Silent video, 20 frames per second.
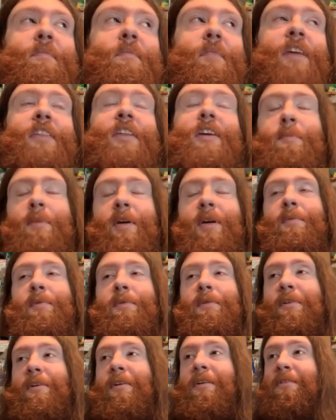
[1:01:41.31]
I think
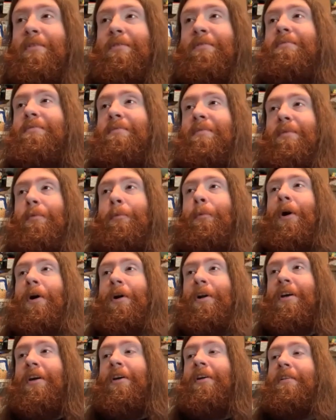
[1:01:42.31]
people are
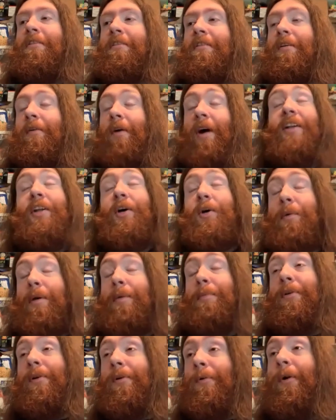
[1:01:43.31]
wanting it. Well, I know
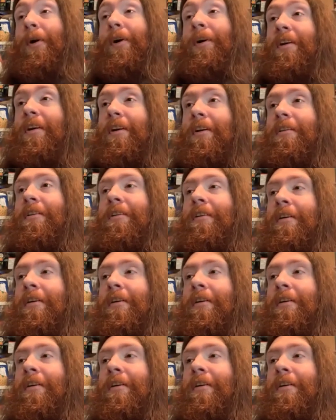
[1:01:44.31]
people are wanting it,